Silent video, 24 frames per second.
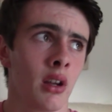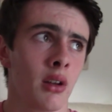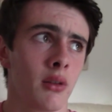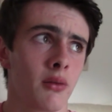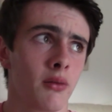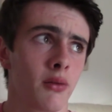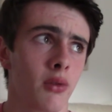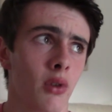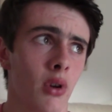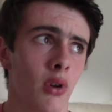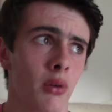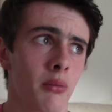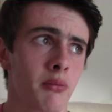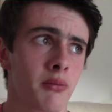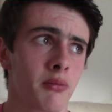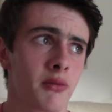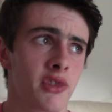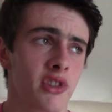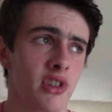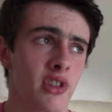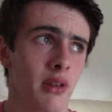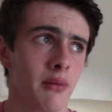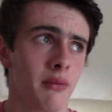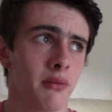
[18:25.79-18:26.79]
from
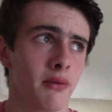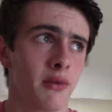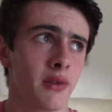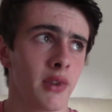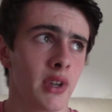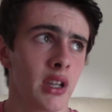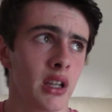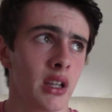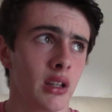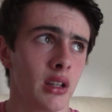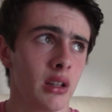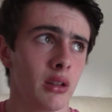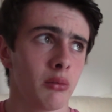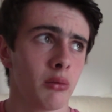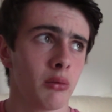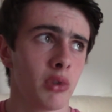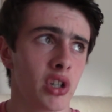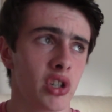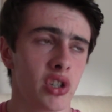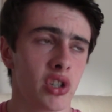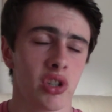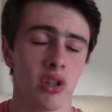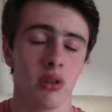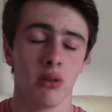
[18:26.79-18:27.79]
something
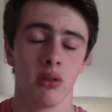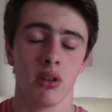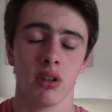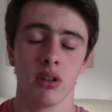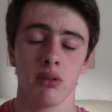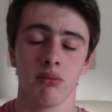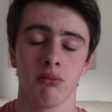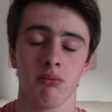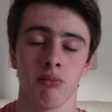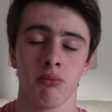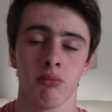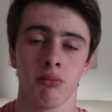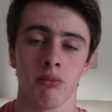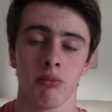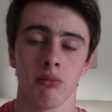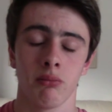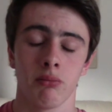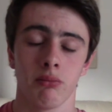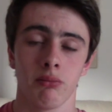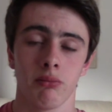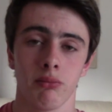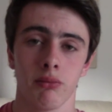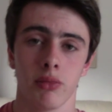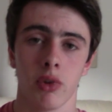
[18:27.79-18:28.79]
which you can
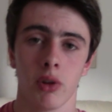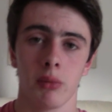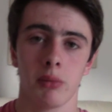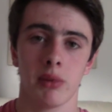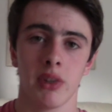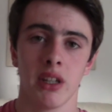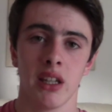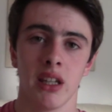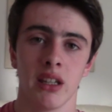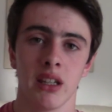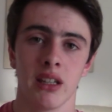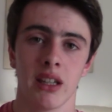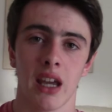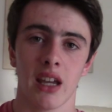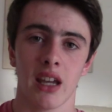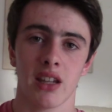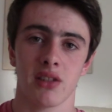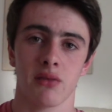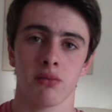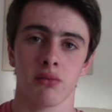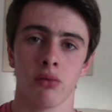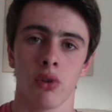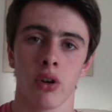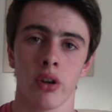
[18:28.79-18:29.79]
probably
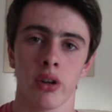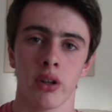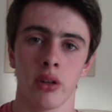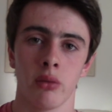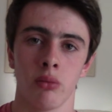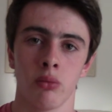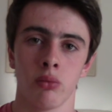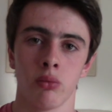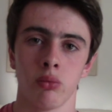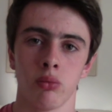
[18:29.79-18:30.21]
guess right